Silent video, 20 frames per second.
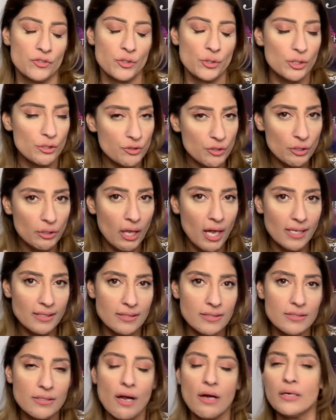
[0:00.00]
So there's a
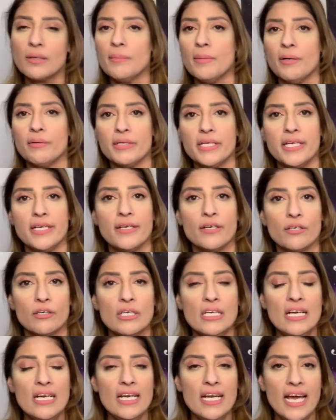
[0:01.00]
lot to talk about
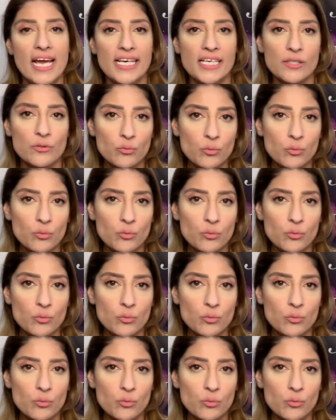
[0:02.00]
here, and it